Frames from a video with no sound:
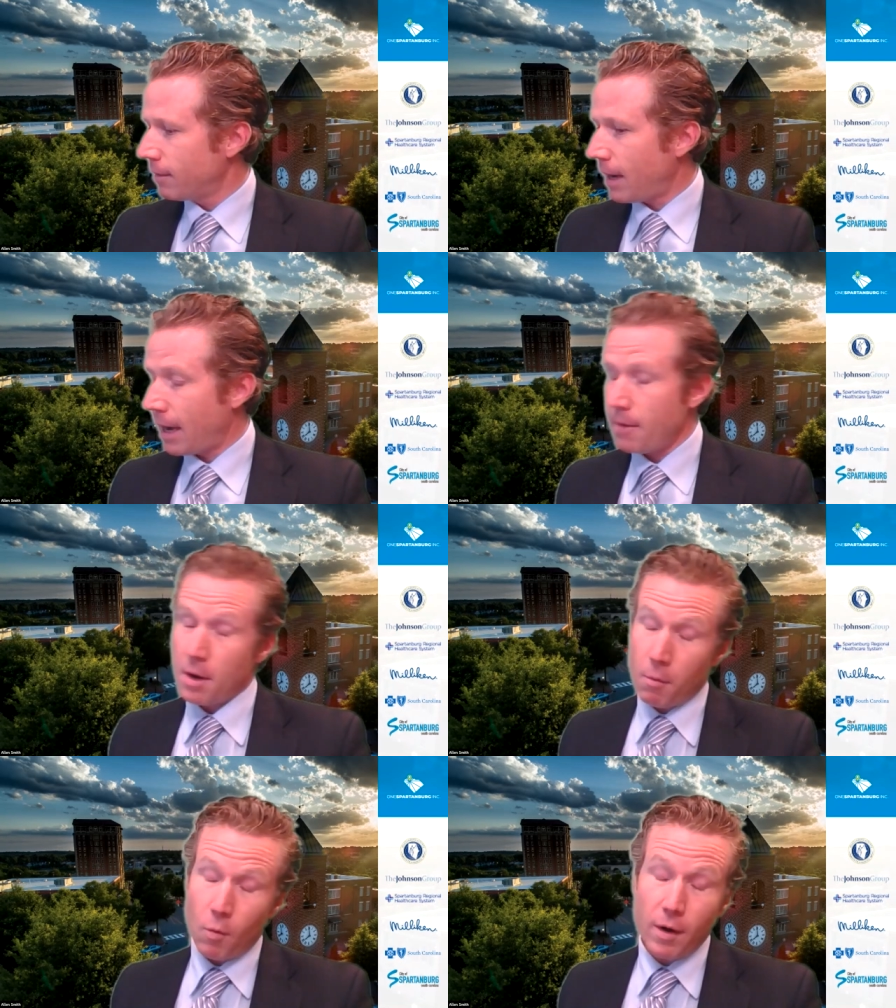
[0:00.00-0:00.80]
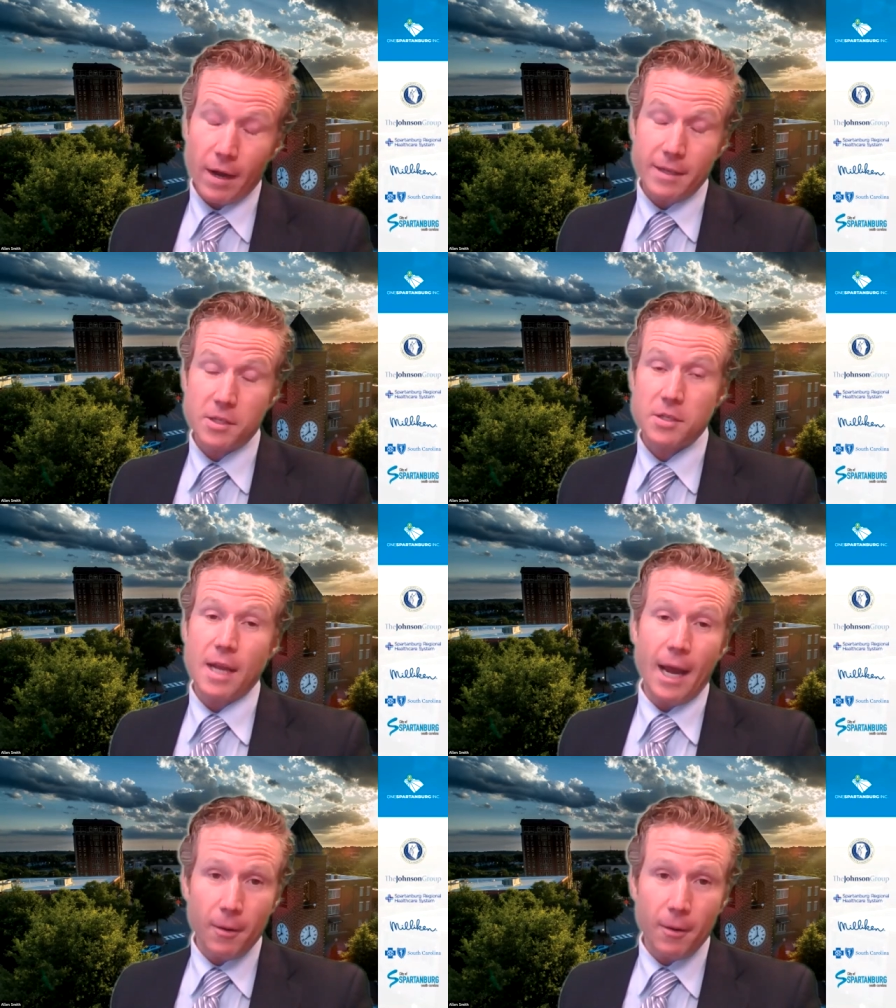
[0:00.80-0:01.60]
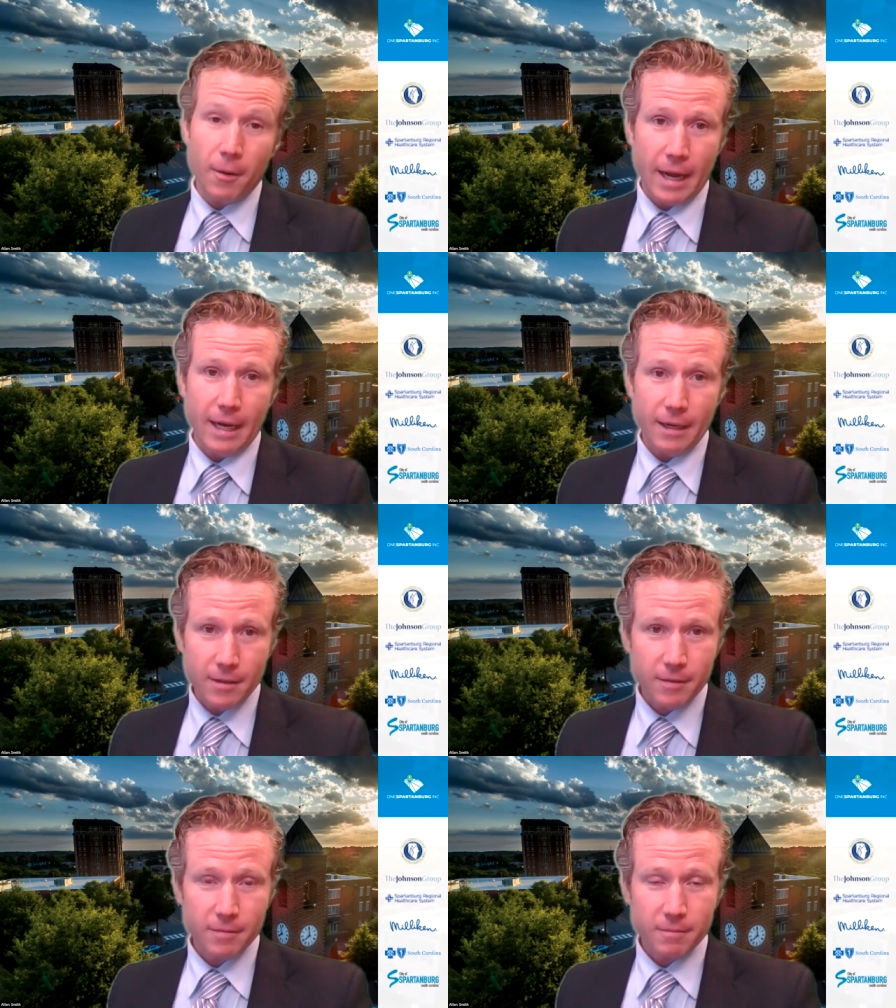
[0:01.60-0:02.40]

uh, number one, I sound like